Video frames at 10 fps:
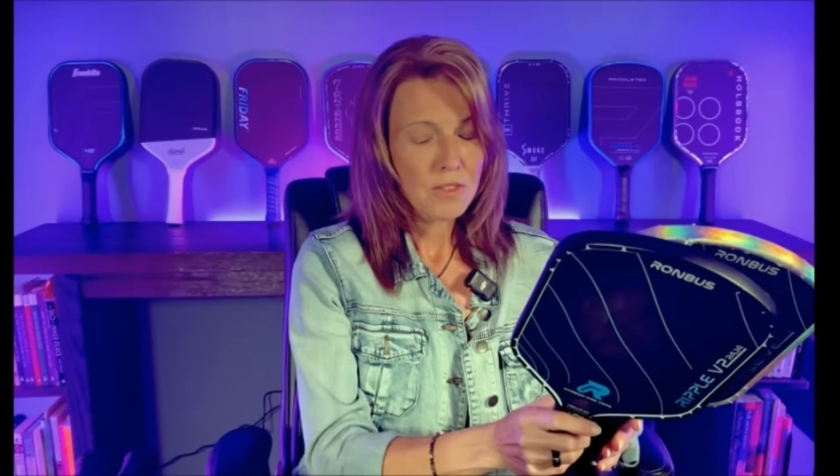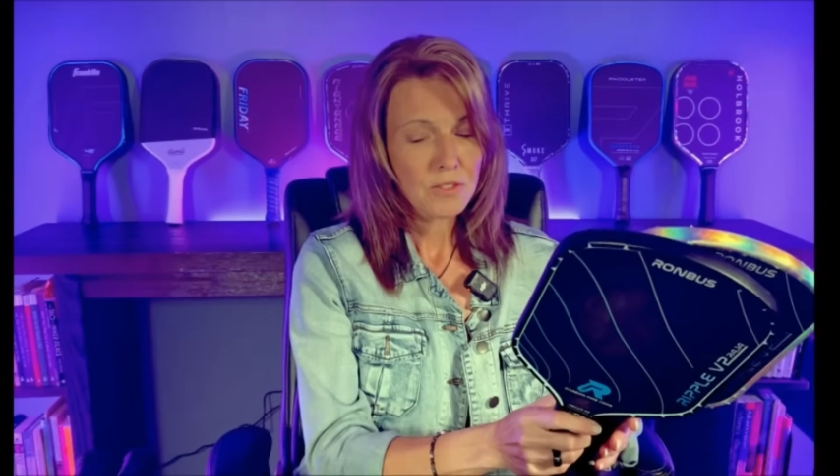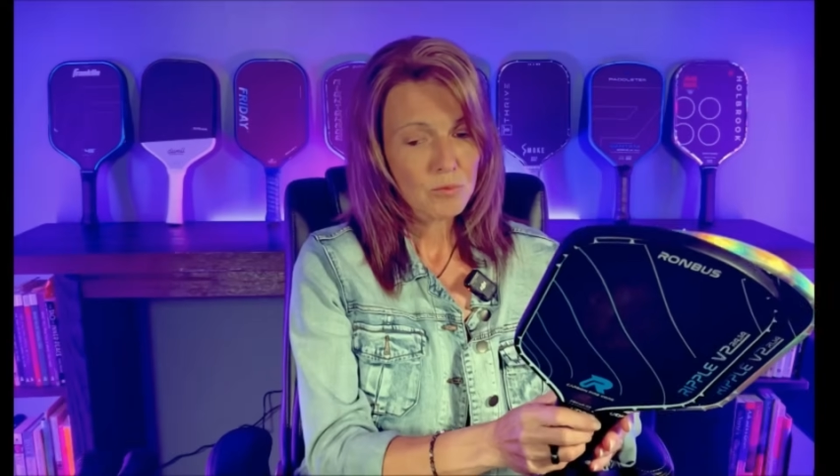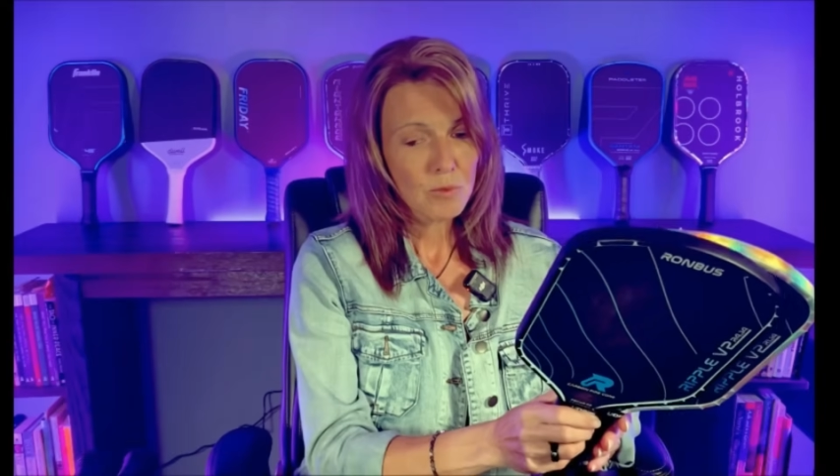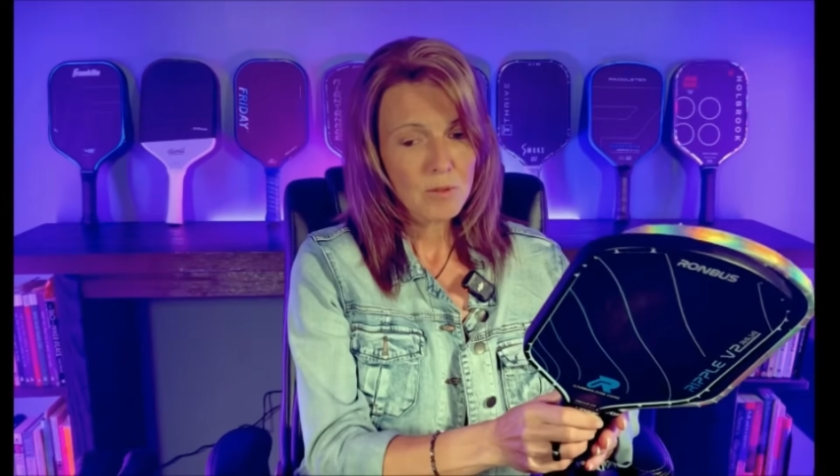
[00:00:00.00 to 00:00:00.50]
The
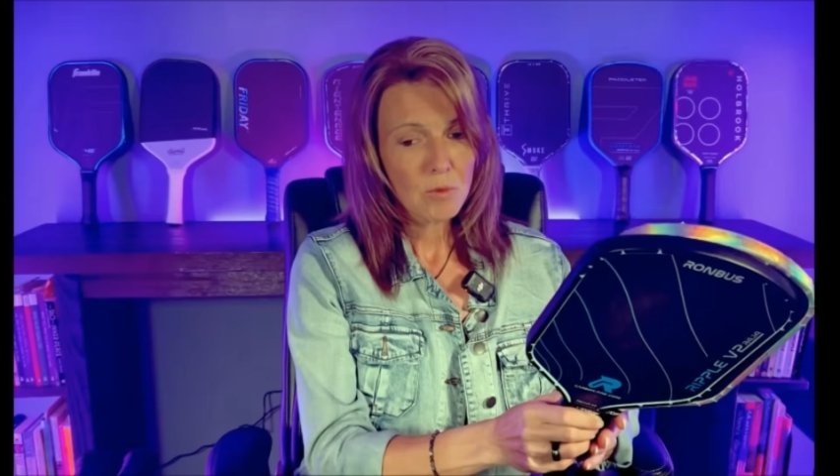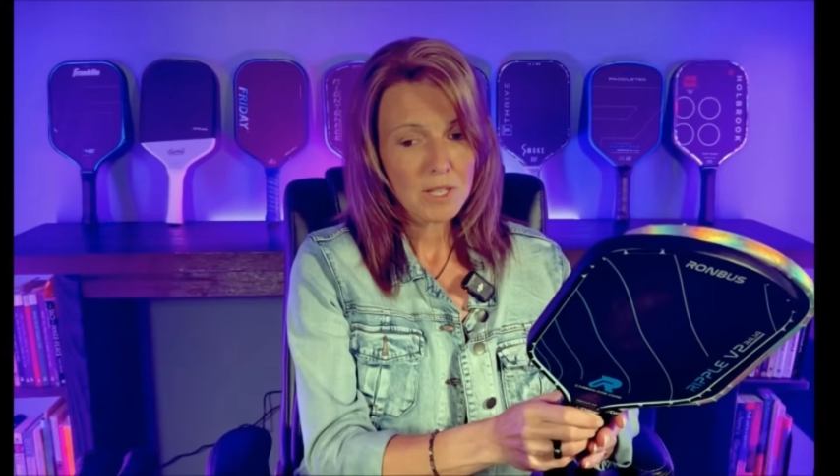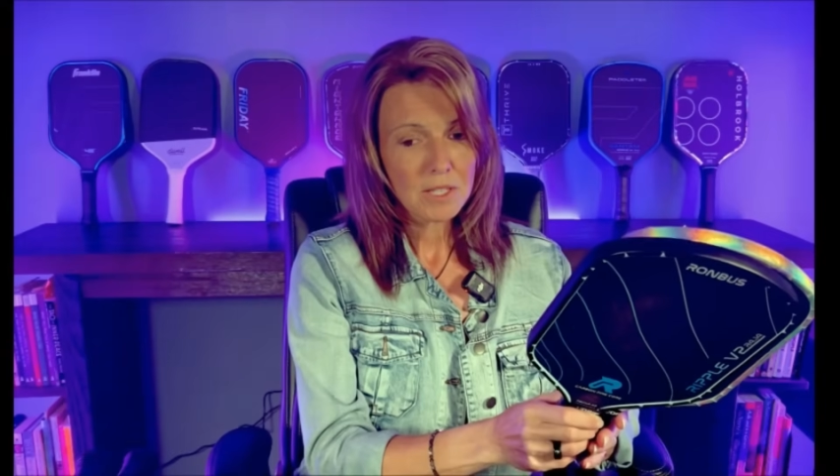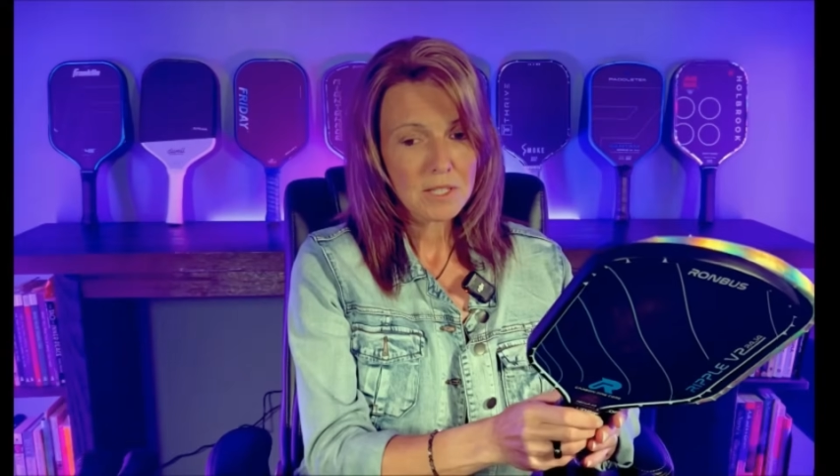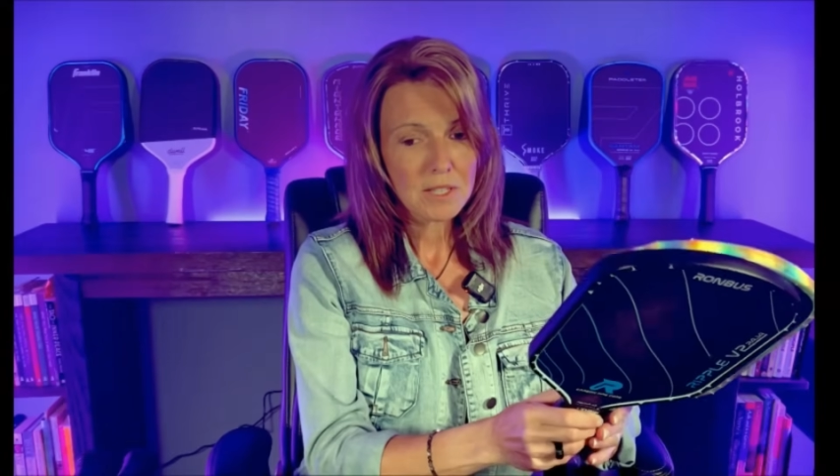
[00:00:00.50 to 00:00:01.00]
swing
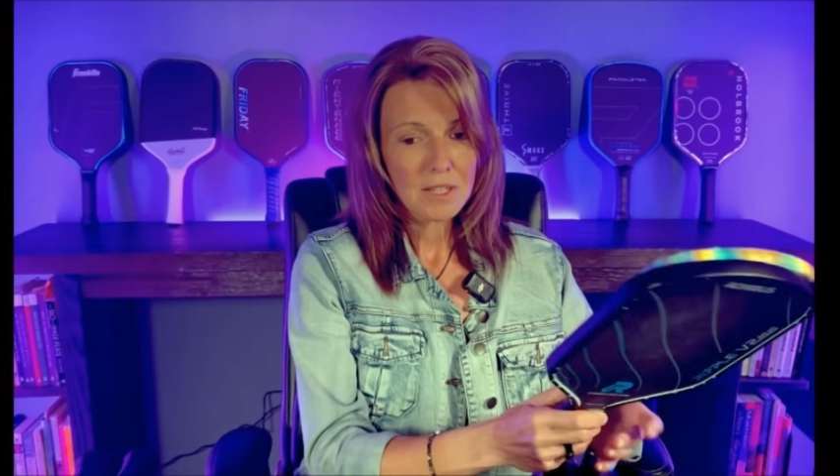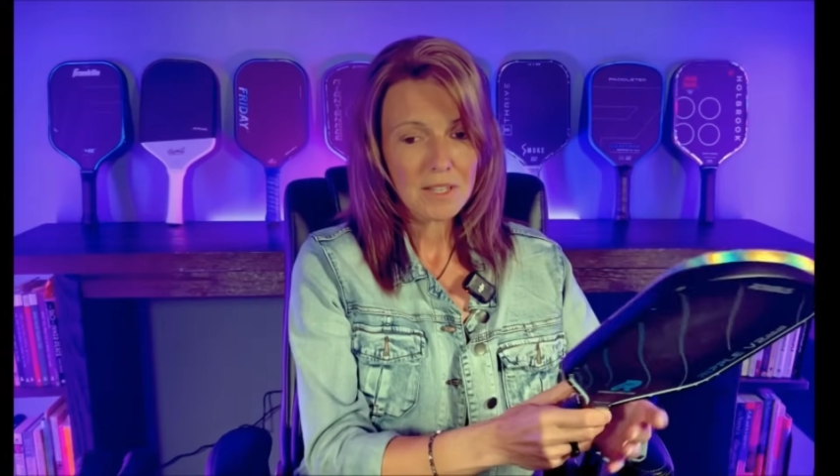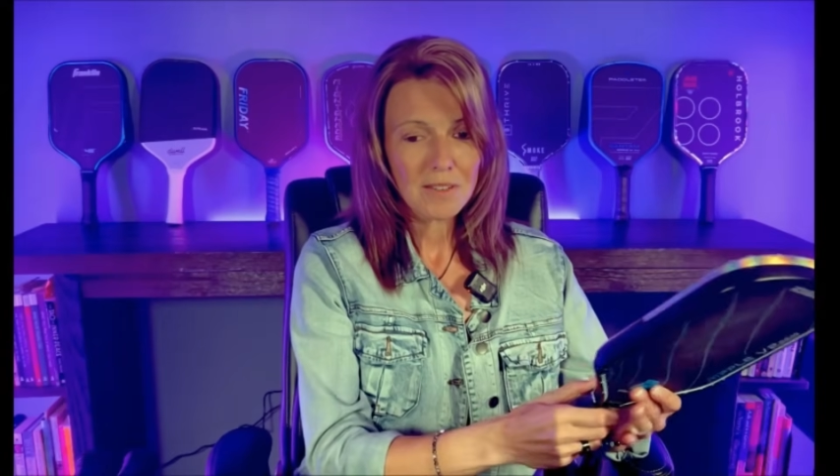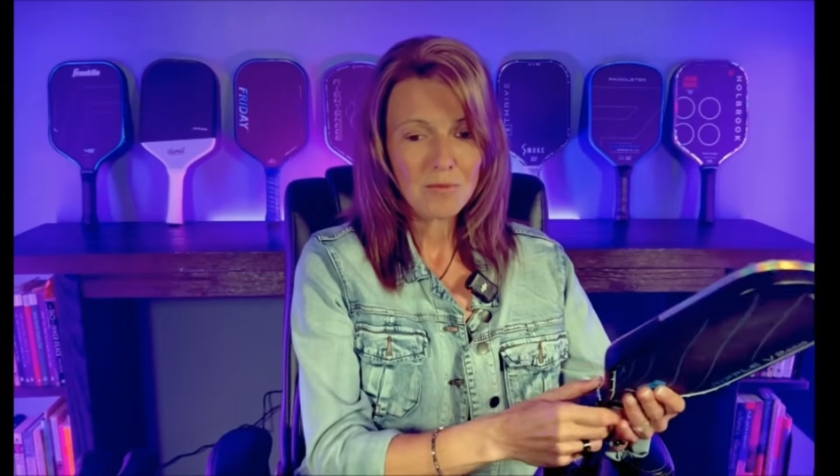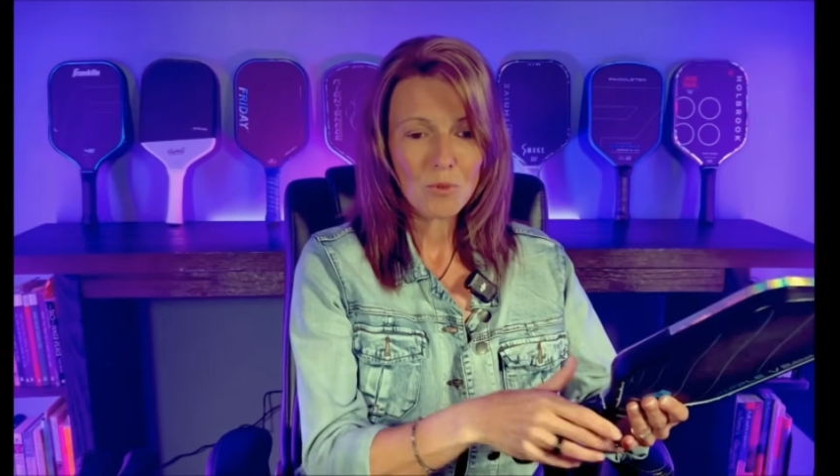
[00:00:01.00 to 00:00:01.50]
weights
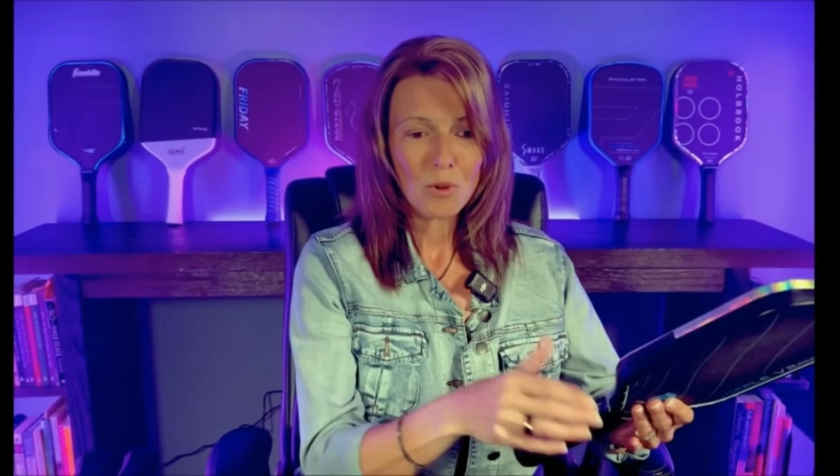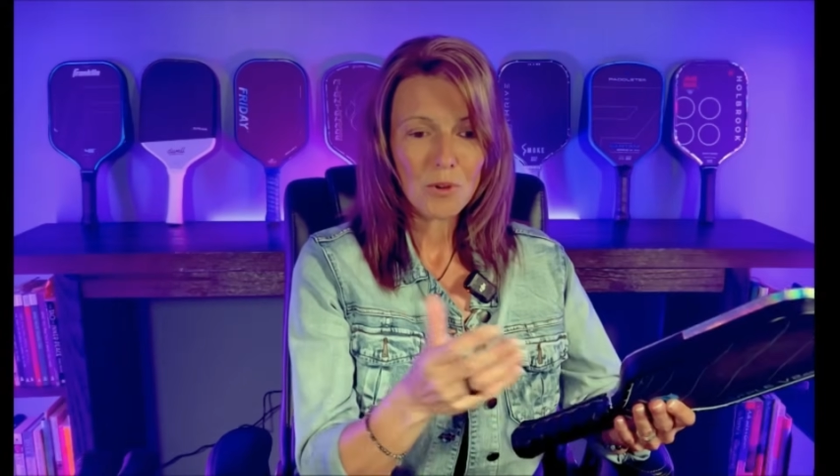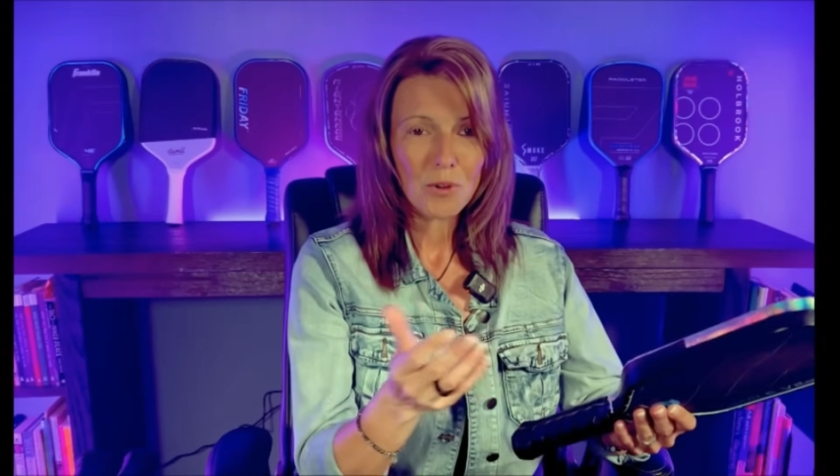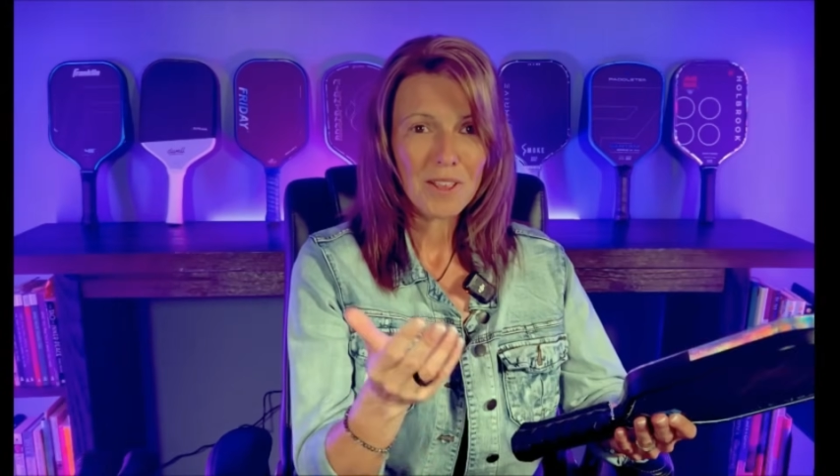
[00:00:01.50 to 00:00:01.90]
were